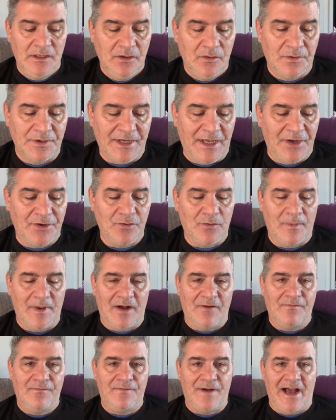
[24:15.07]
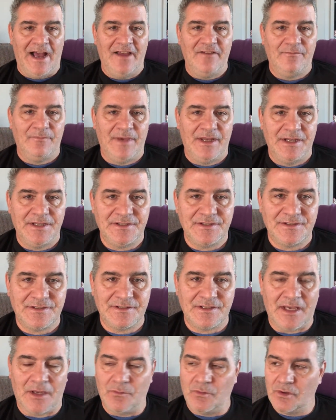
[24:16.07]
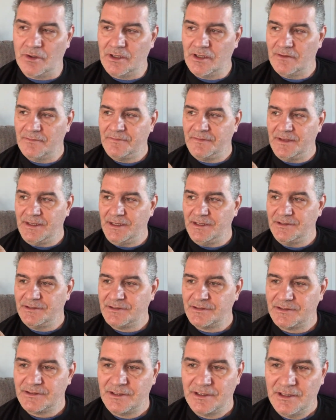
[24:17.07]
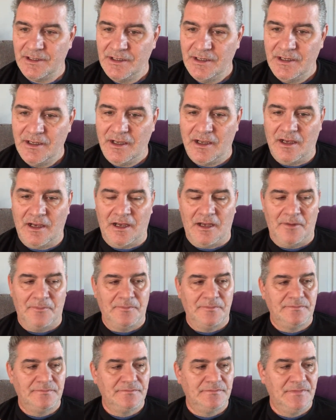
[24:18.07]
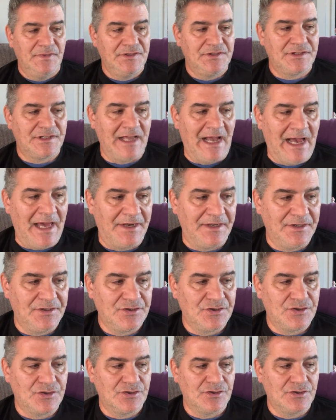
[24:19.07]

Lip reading: we're down to about 5 minutes, and we'll give these Scottish